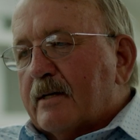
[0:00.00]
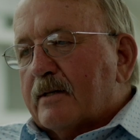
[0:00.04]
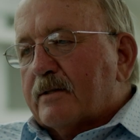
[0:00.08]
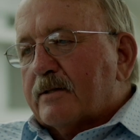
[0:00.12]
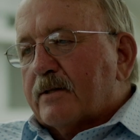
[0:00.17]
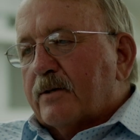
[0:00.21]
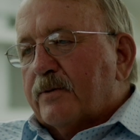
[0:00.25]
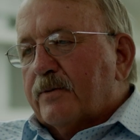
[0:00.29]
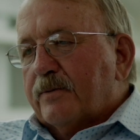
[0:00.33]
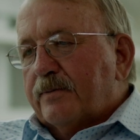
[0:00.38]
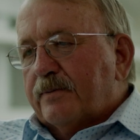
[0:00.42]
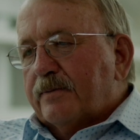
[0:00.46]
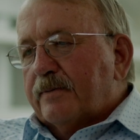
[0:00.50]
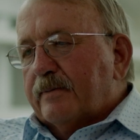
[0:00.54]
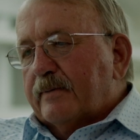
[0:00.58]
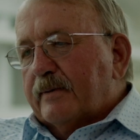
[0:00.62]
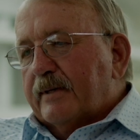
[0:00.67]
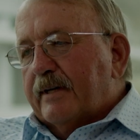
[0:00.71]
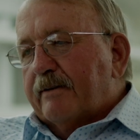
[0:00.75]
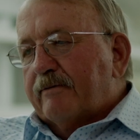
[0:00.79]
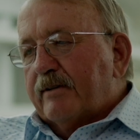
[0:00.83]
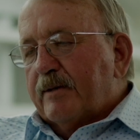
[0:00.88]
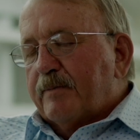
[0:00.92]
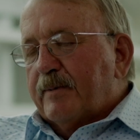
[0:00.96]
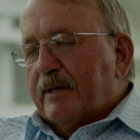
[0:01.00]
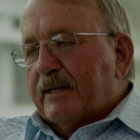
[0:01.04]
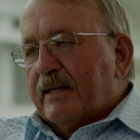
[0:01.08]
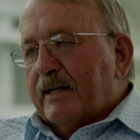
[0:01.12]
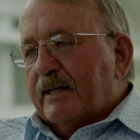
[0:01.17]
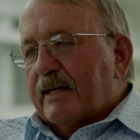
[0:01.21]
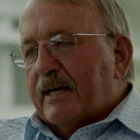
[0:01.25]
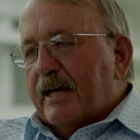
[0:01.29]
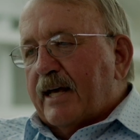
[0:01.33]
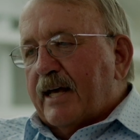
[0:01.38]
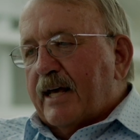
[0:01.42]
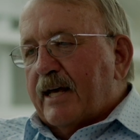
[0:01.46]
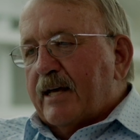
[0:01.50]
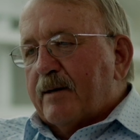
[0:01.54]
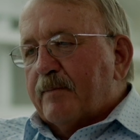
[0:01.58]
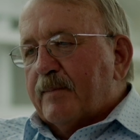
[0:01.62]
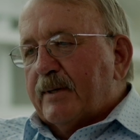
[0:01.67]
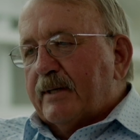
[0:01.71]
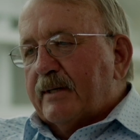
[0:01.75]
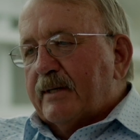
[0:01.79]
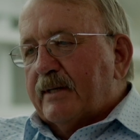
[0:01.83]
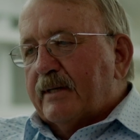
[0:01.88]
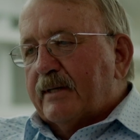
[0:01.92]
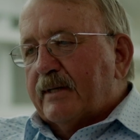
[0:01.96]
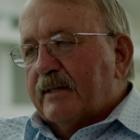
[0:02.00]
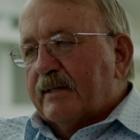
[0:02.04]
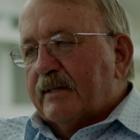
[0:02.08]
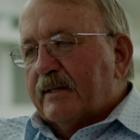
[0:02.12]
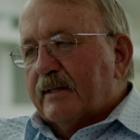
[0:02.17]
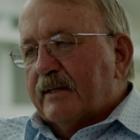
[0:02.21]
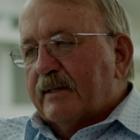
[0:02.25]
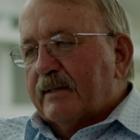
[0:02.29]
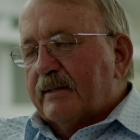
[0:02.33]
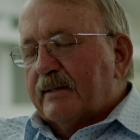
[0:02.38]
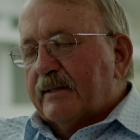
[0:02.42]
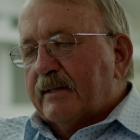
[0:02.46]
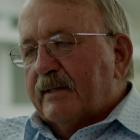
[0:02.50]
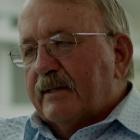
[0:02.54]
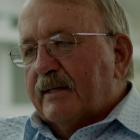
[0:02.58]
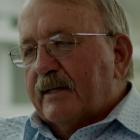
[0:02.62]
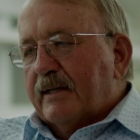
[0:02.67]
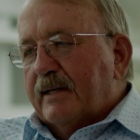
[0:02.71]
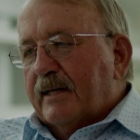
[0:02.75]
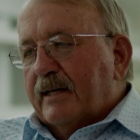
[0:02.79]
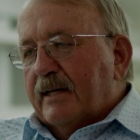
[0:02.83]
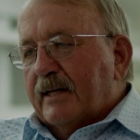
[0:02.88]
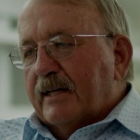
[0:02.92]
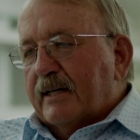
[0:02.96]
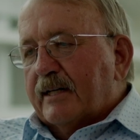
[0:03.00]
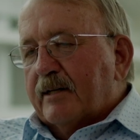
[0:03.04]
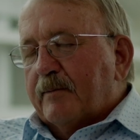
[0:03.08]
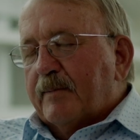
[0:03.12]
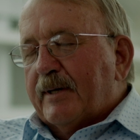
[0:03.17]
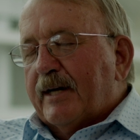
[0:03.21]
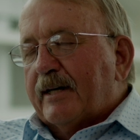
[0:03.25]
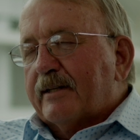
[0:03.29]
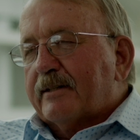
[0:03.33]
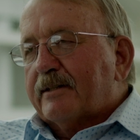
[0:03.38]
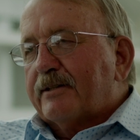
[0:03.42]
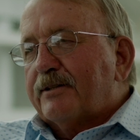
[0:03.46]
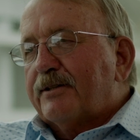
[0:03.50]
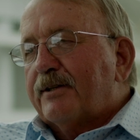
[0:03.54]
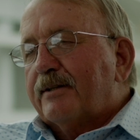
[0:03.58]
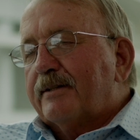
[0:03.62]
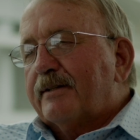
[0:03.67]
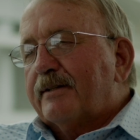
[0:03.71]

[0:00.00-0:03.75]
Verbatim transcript: So everybody came, and about